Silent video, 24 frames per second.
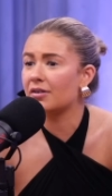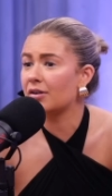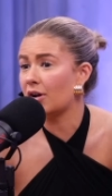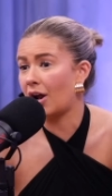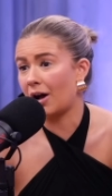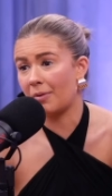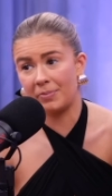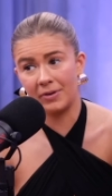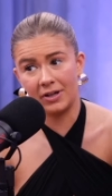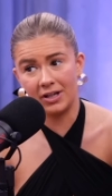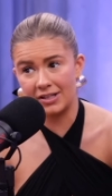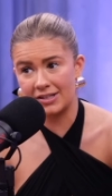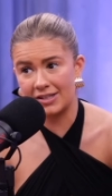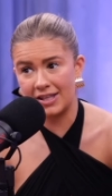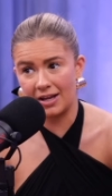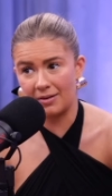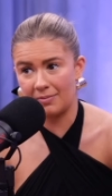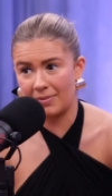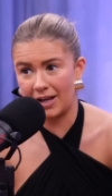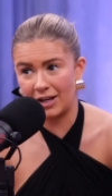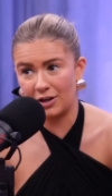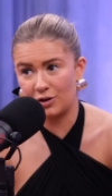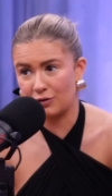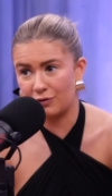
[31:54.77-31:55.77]
Not because they
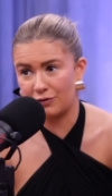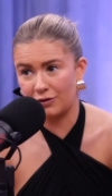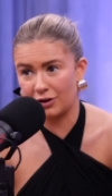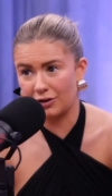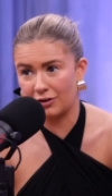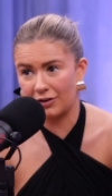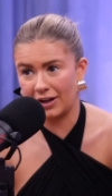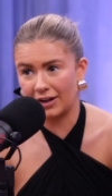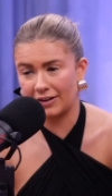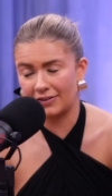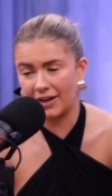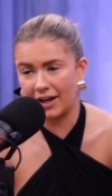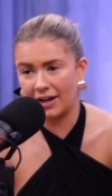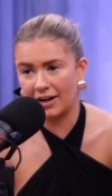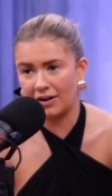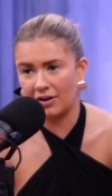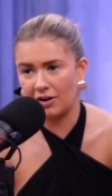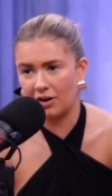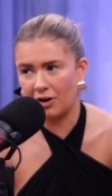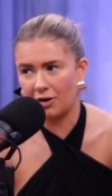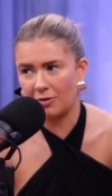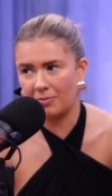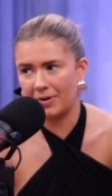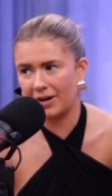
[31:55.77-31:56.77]
make you feel like that at
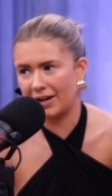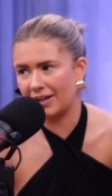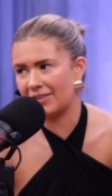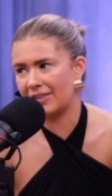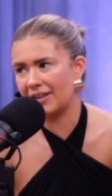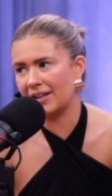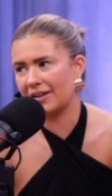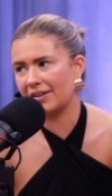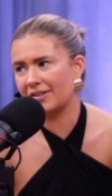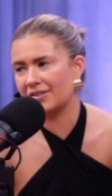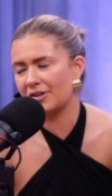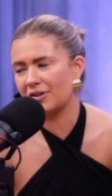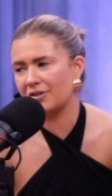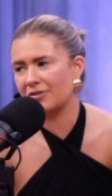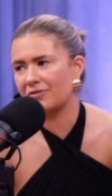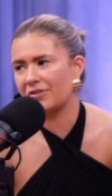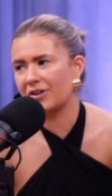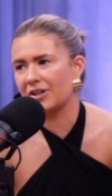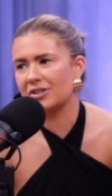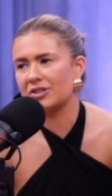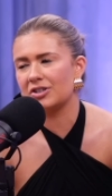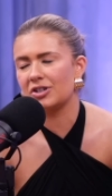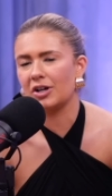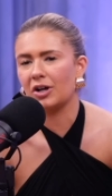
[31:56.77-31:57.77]
all, but I think certain
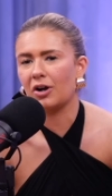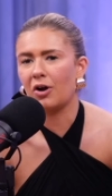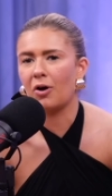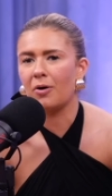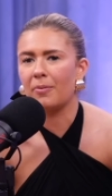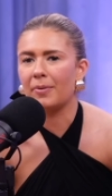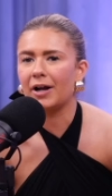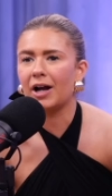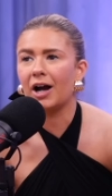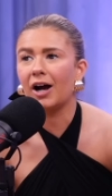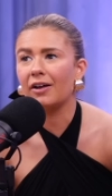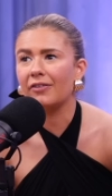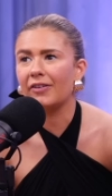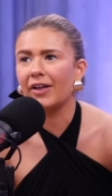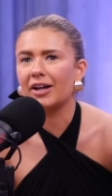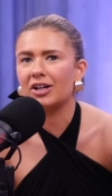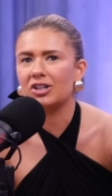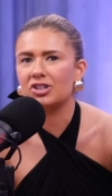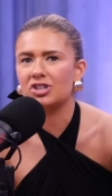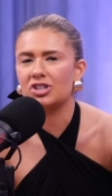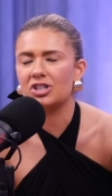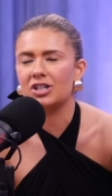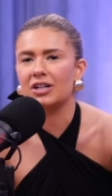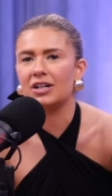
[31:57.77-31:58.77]
friends are like, oh my god, like
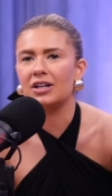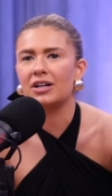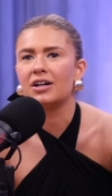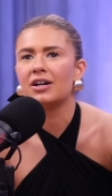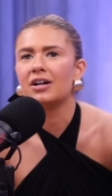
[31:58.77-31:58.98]
she